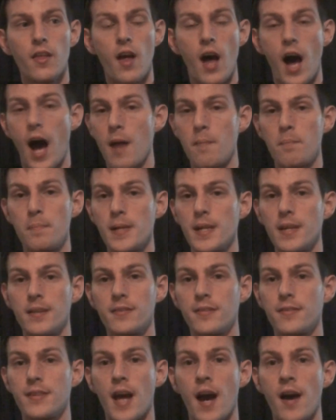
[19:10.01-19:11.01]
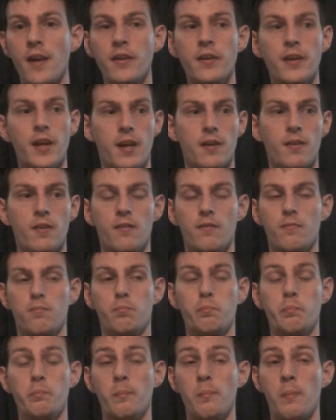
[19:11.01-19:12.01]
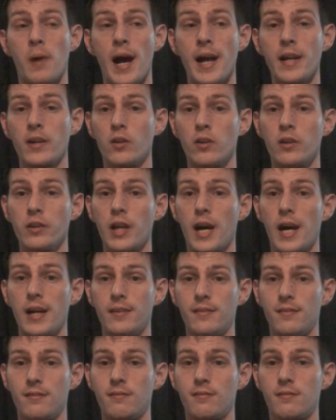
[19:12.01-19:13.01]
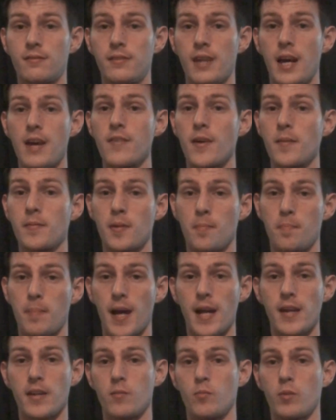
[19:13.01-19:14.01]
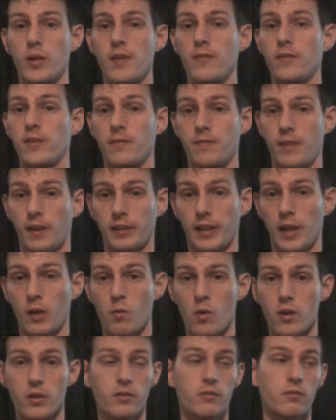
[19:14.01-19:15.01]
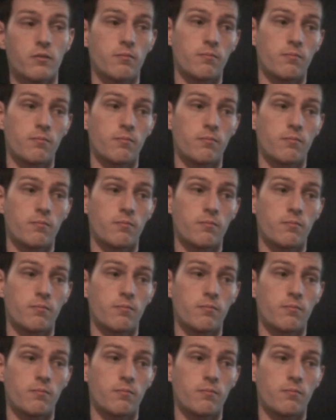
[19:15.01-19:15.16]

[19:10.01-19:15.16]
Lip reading: I'd be astounded, and by God, I'd save up to pay them whatever the fuck they wanted.